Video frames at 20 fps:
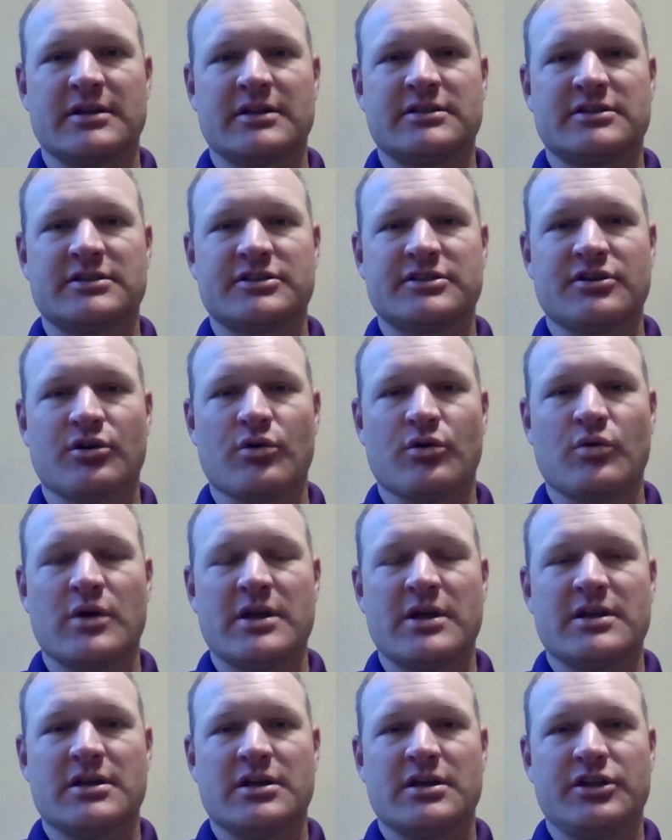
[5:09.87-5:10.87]
and so
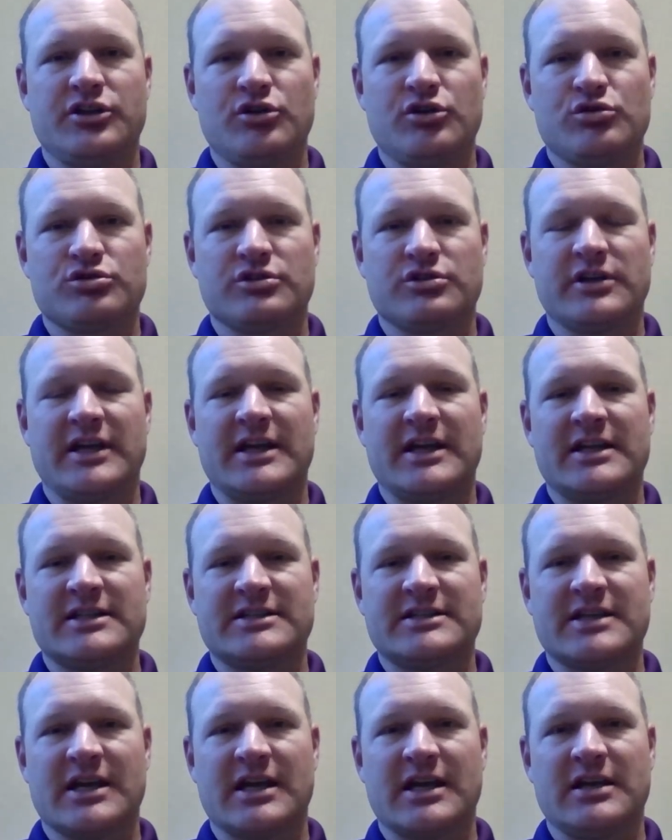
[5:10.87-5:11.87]
usually
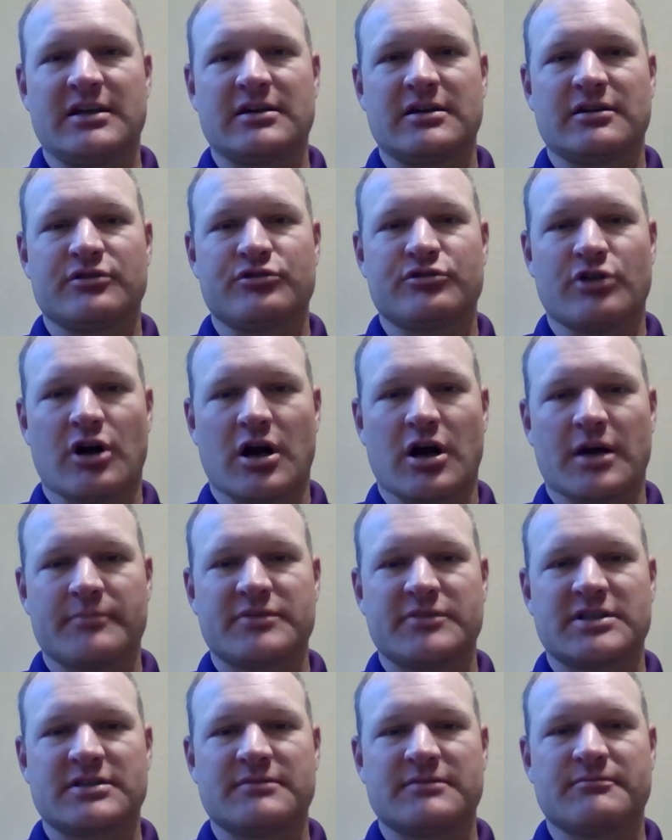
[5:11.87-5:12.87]
intake
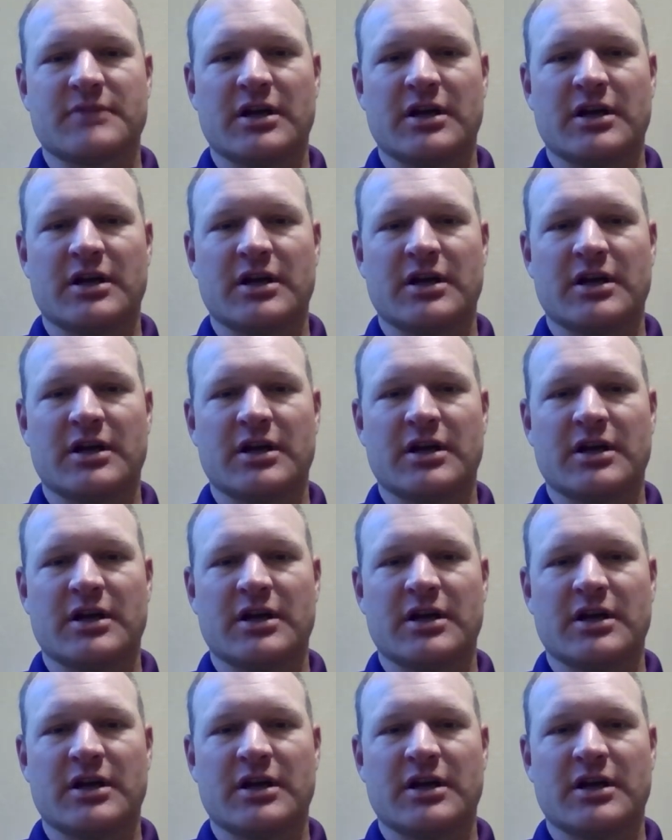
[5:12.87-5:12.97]
drops.